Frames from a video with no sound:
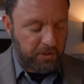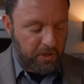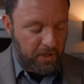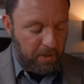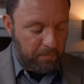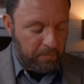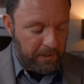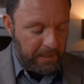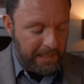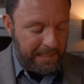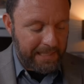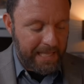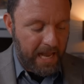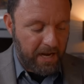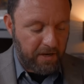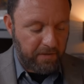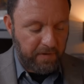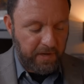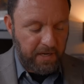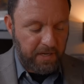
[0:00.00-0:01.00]
is a complete
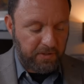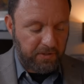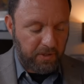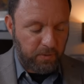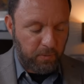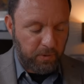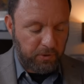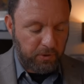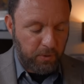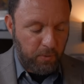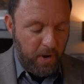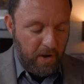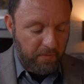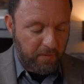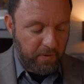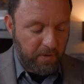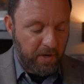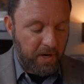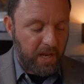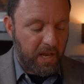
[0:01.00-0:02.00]
lack of any sin
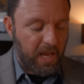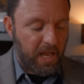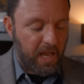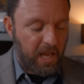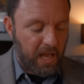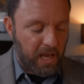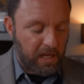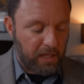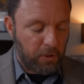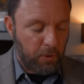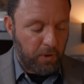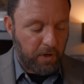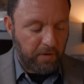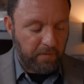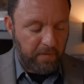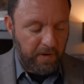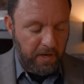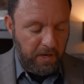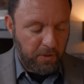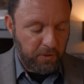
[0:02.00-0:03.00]
whatsoever,
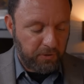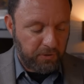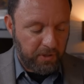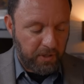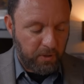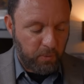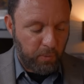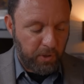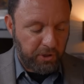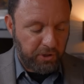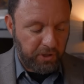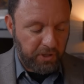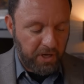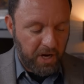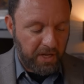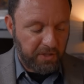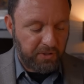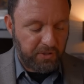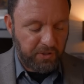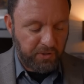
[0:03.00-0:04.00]
including venial sin, we should
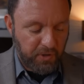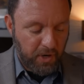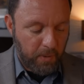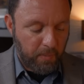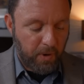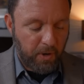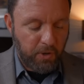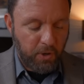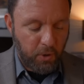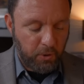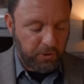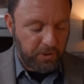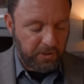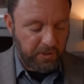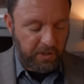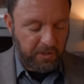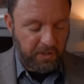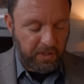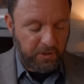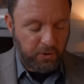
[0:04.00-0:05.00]
not snub our
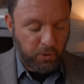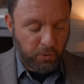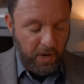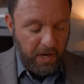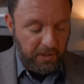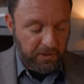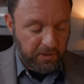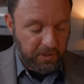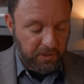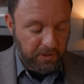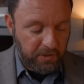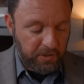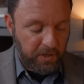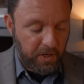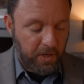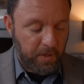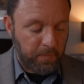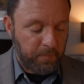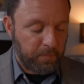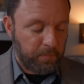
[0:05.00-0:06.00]
noses at these graces,
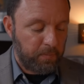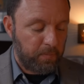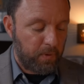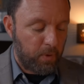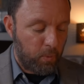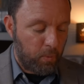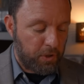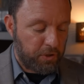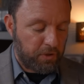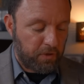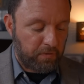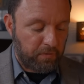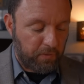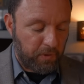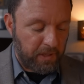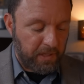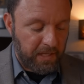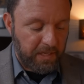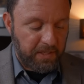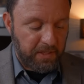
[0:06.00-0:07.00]
which are
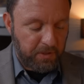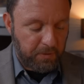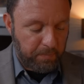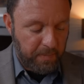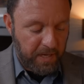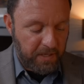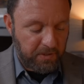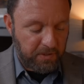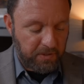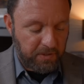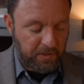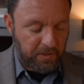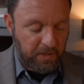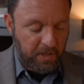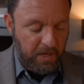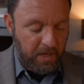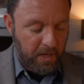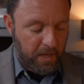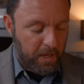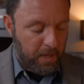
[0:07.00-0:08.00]
freely dispensed
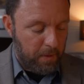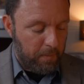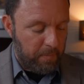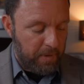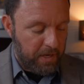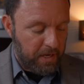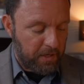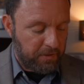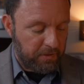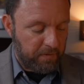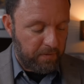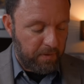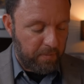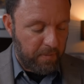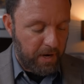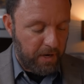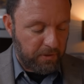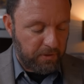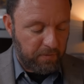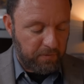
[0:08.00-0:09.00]
because of the
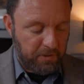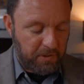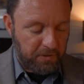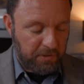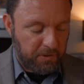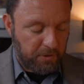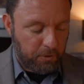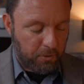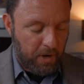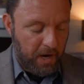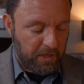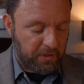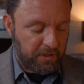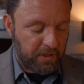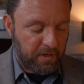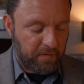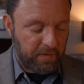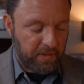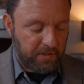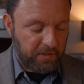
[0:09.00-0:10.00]
merits of Jesus Christ
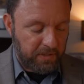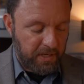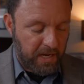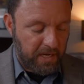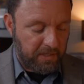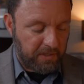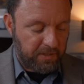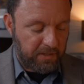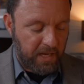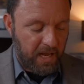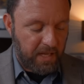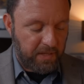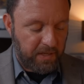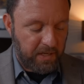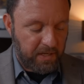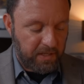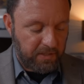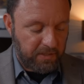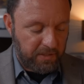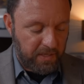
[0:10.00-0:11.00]
and of the saints, and
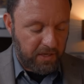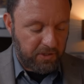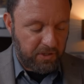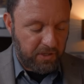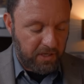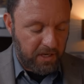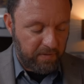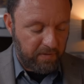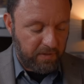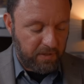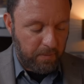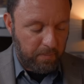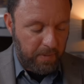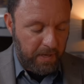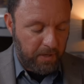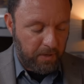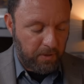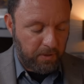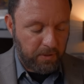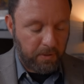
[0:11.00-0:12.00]
the concession given to
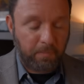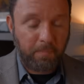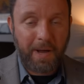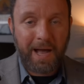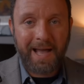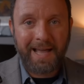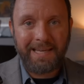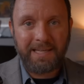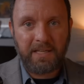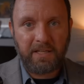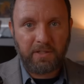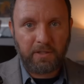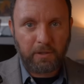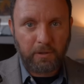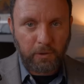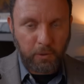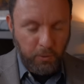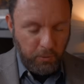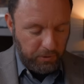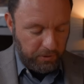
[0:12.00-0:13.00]
Peter to bind and to
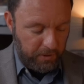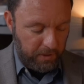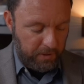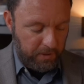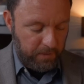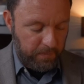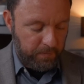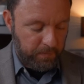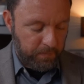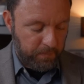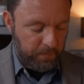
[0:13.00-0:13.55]
loosen.